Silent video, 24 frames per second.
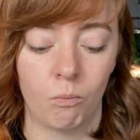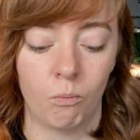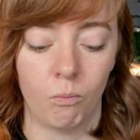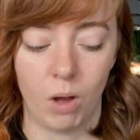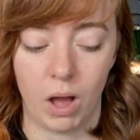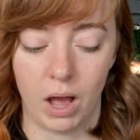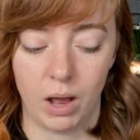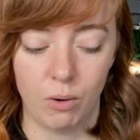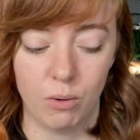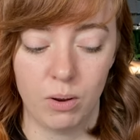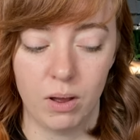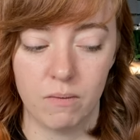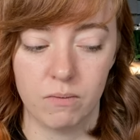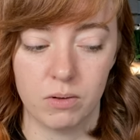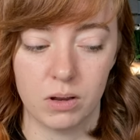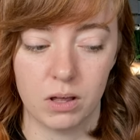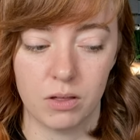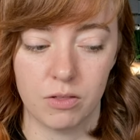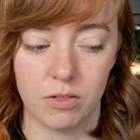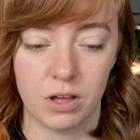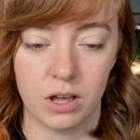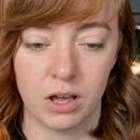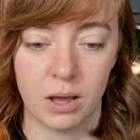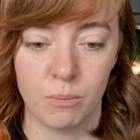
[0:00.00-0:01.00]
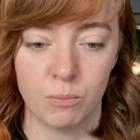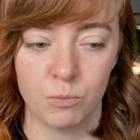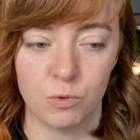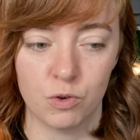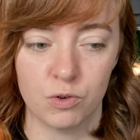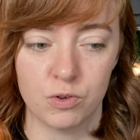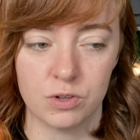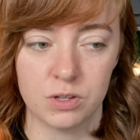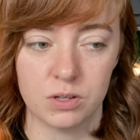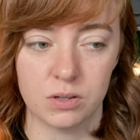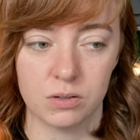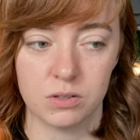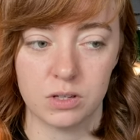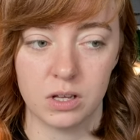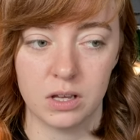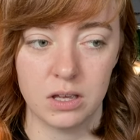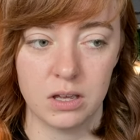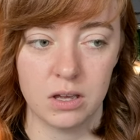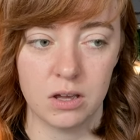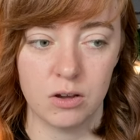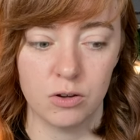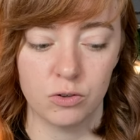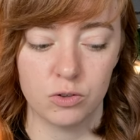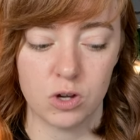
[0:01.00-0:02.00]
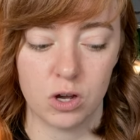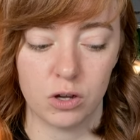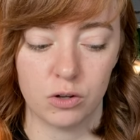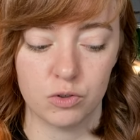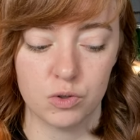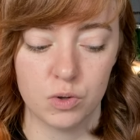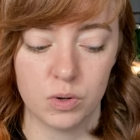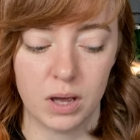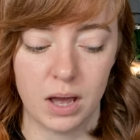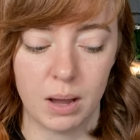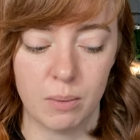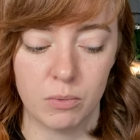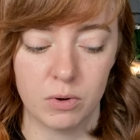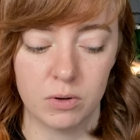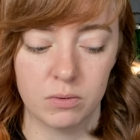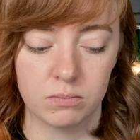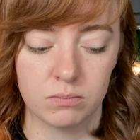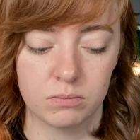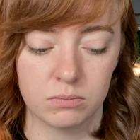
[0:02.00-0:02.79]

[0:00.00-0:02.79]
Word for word: I don't have anything, I'm just sitting here talking to a camera.